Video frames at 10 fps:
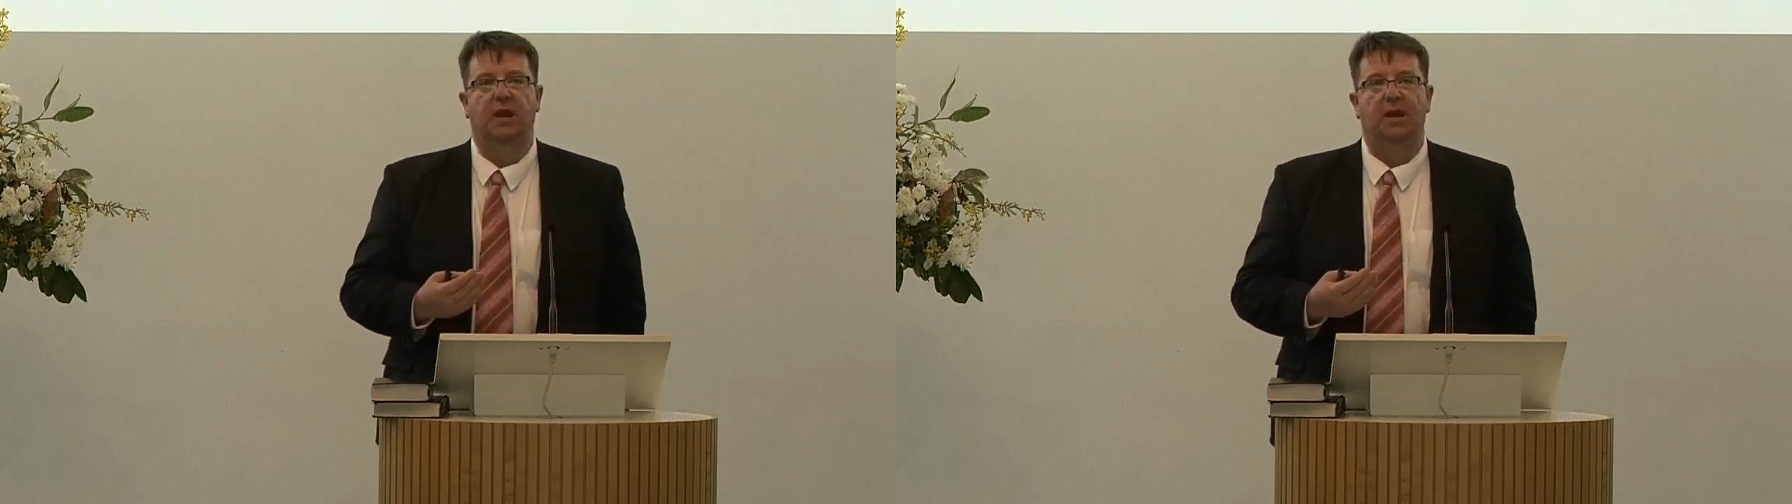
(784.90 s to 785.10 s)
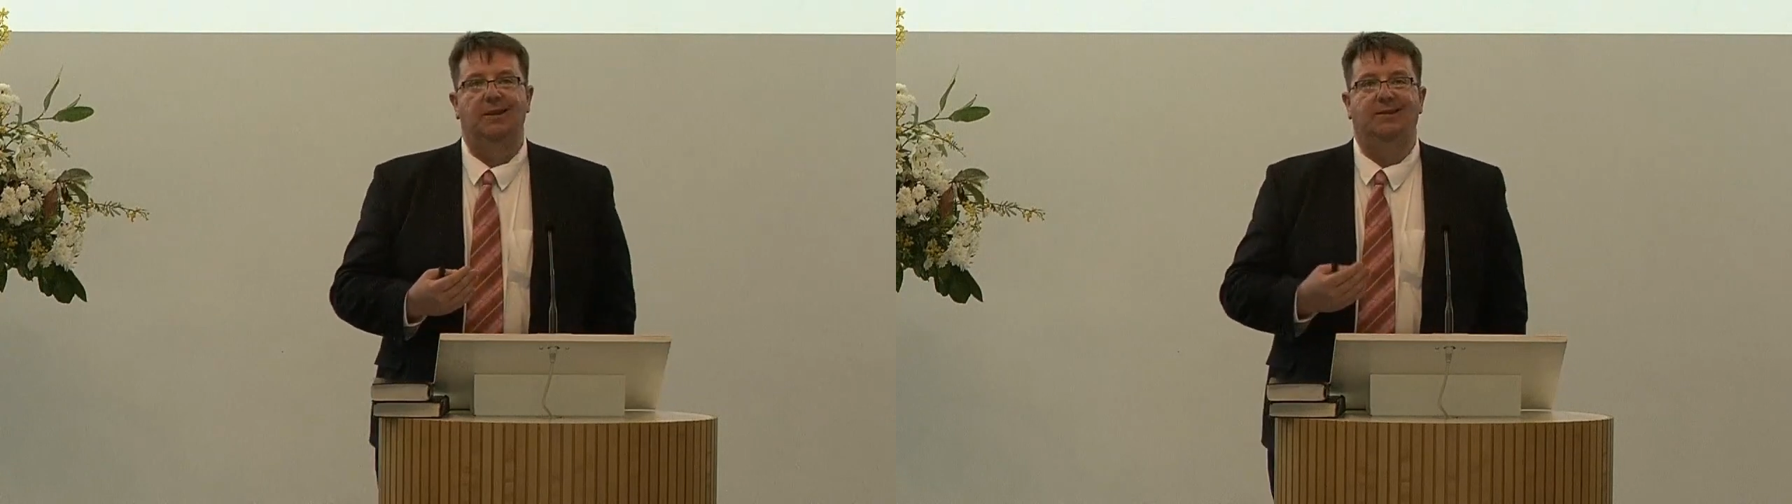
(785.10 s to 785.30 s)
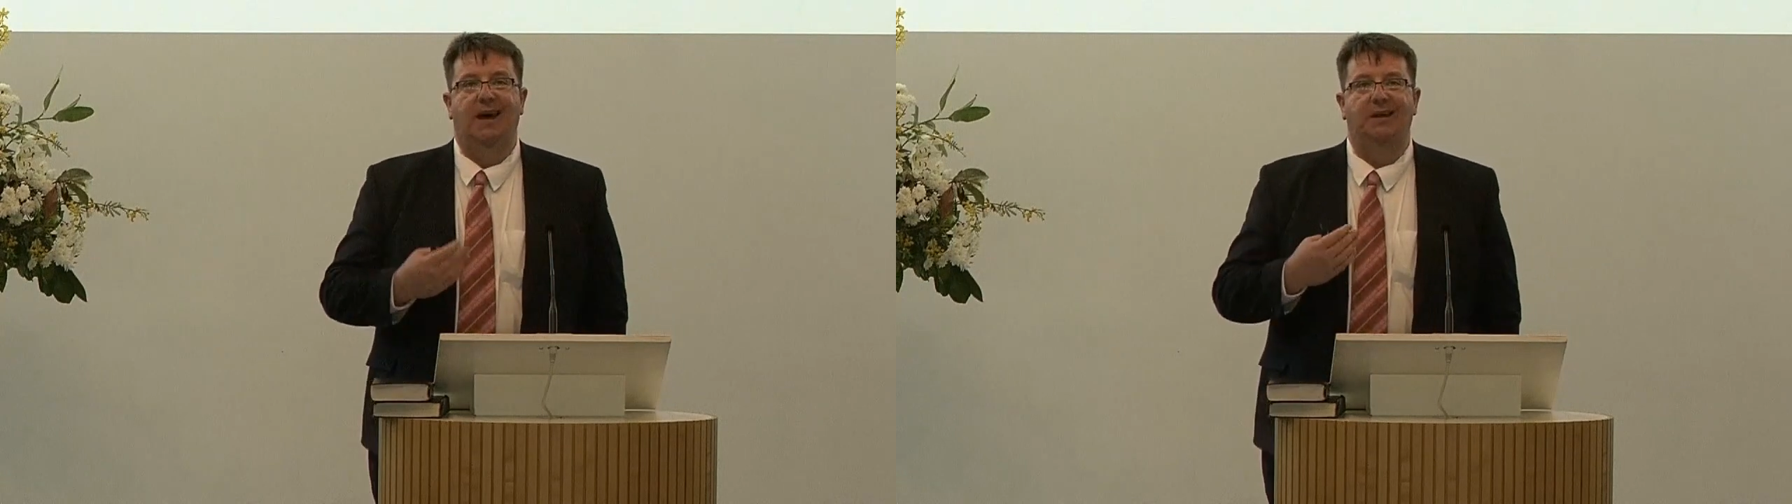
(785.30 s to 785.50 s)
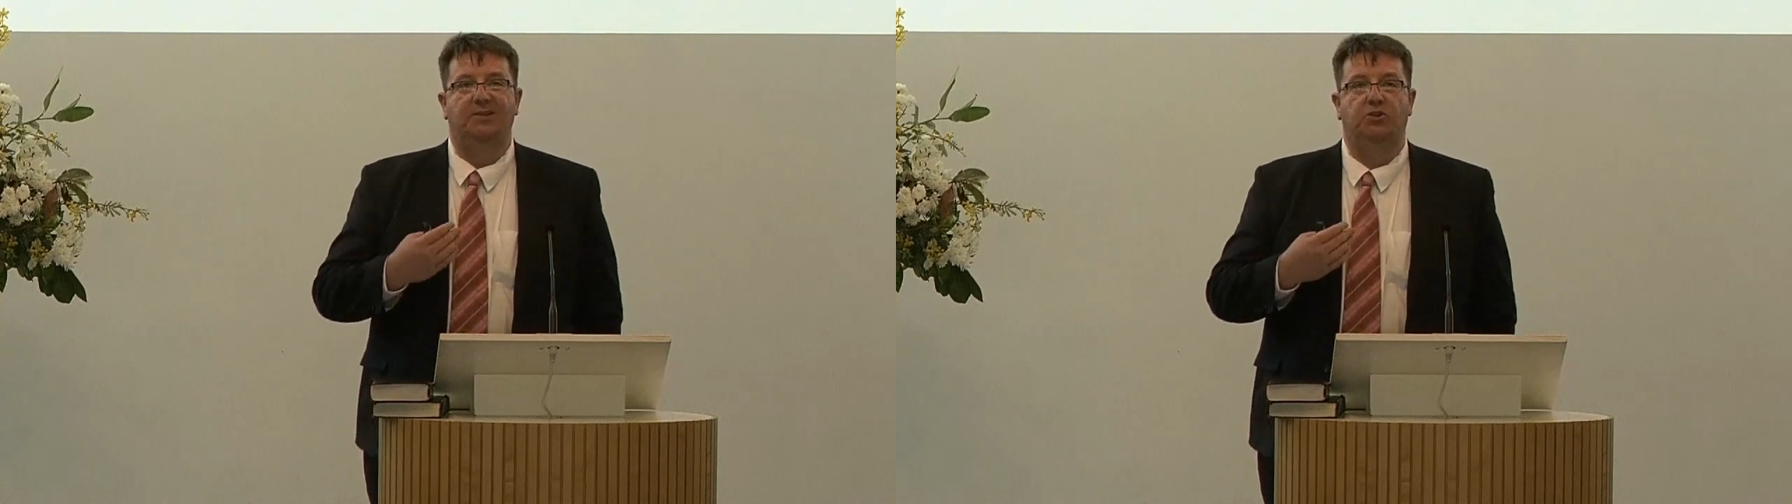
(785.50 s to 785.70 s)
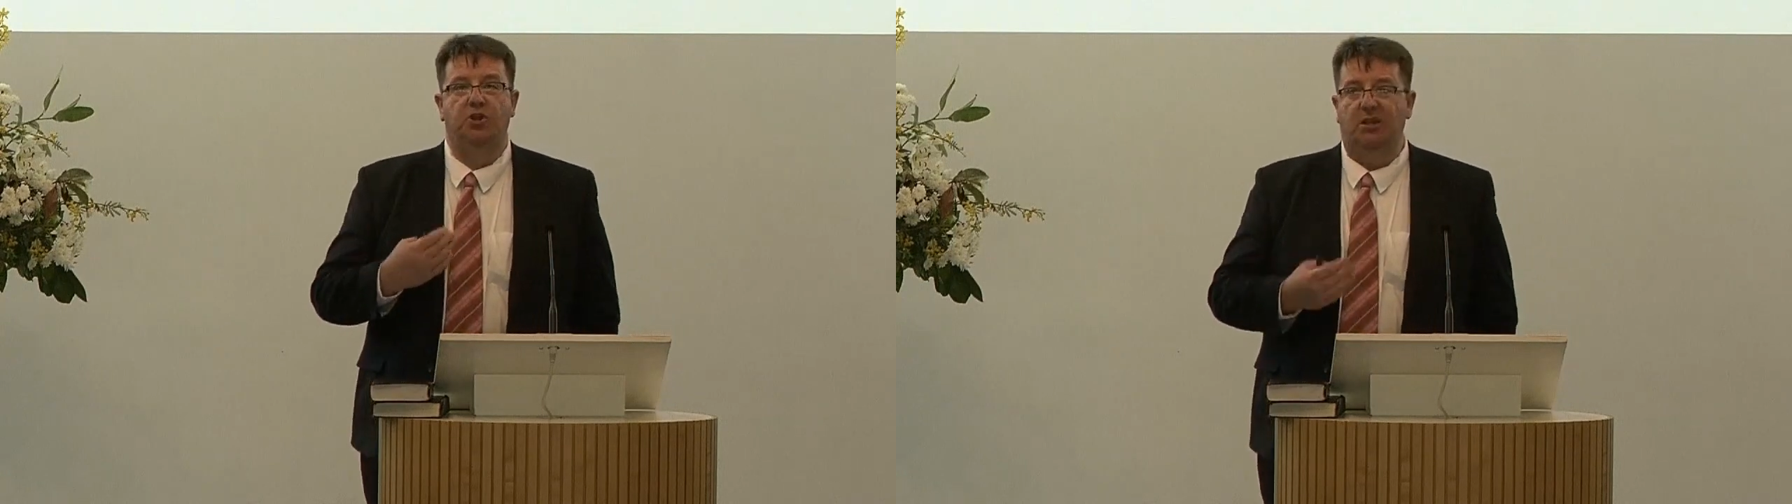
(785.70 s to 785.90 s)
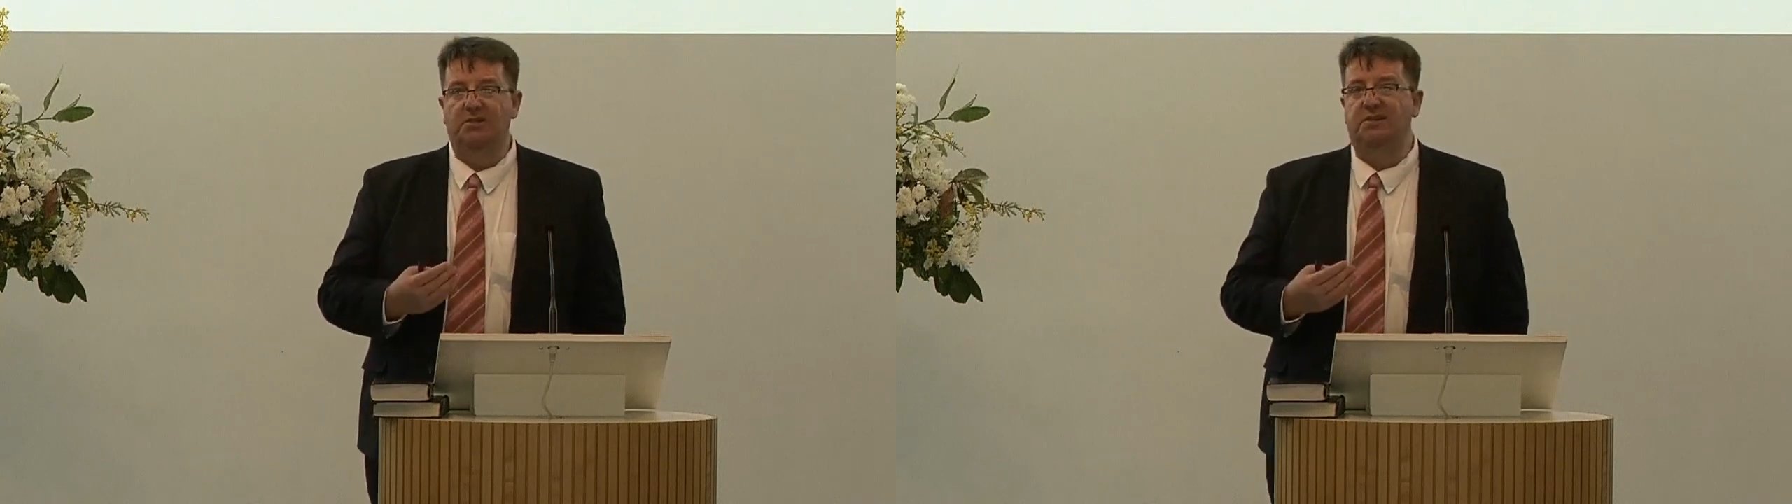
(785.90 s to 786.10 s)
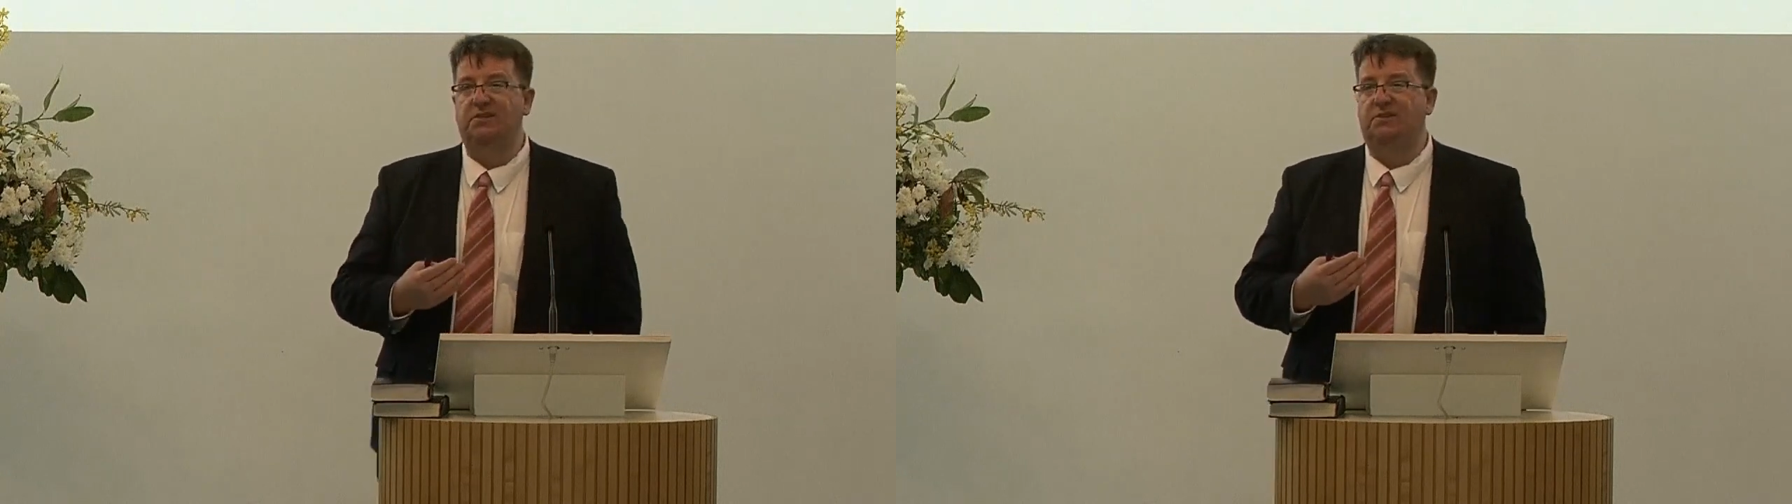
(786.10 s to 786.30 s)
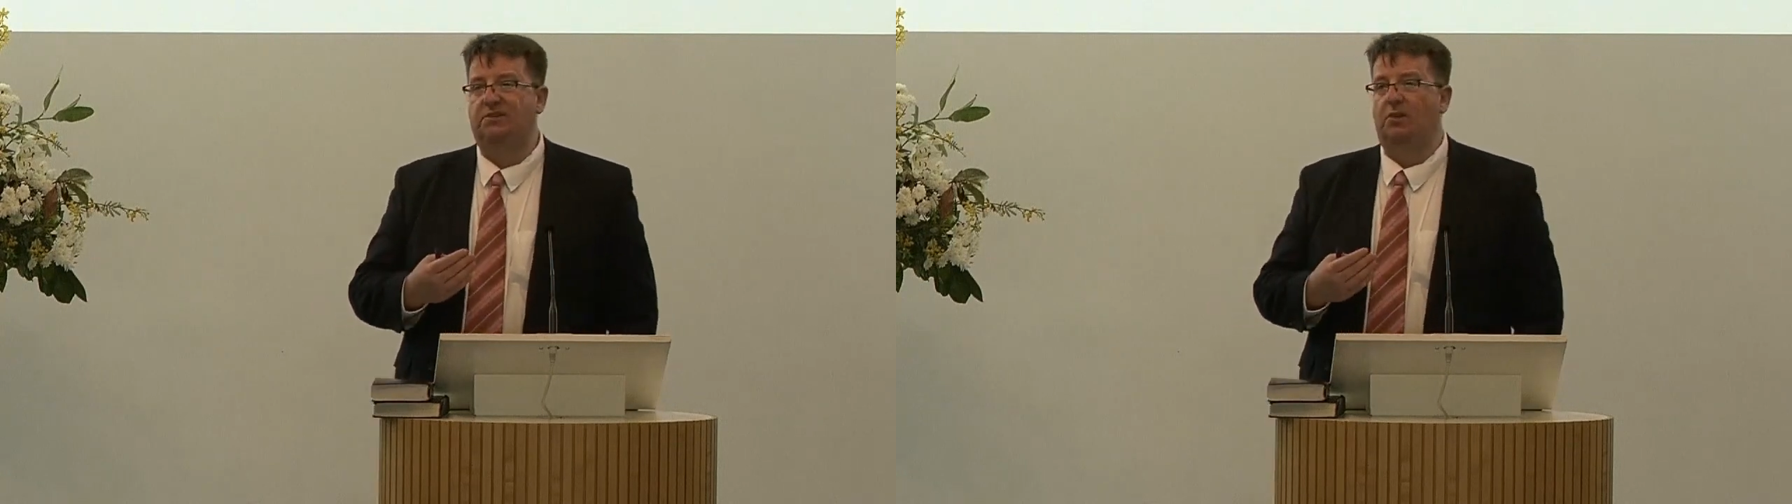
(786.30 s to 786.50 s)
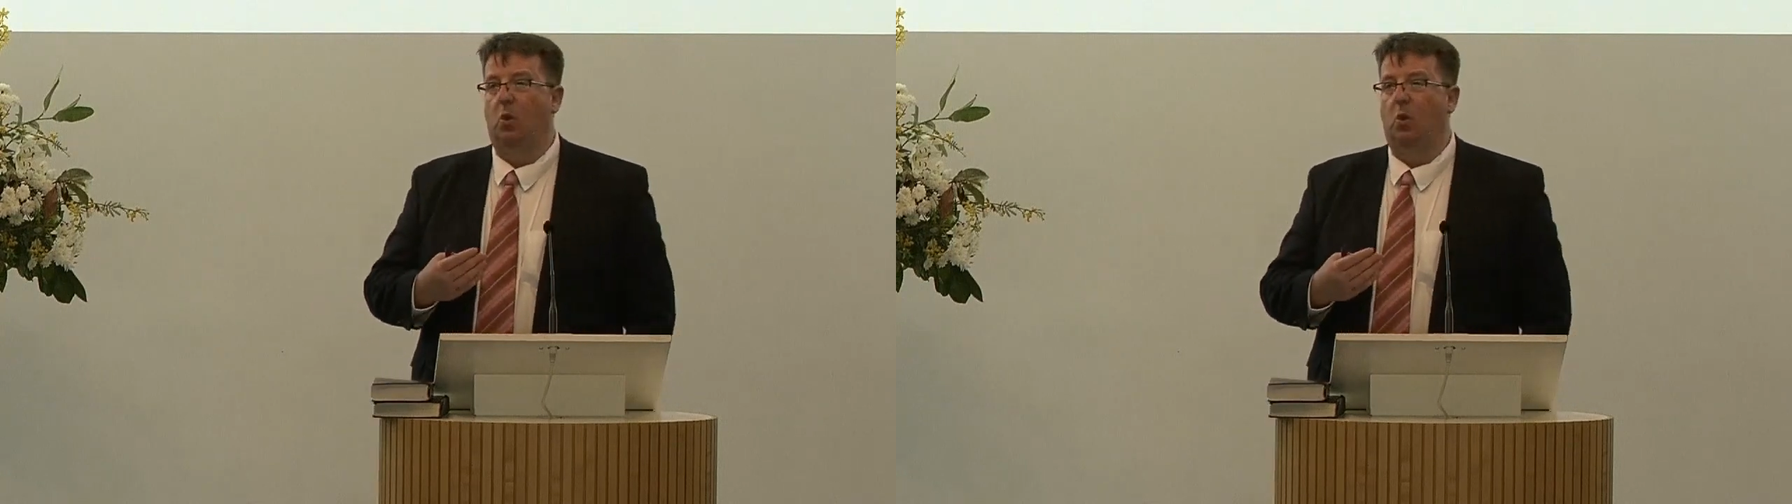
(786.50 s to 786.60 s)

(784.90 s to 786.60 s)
that Genesis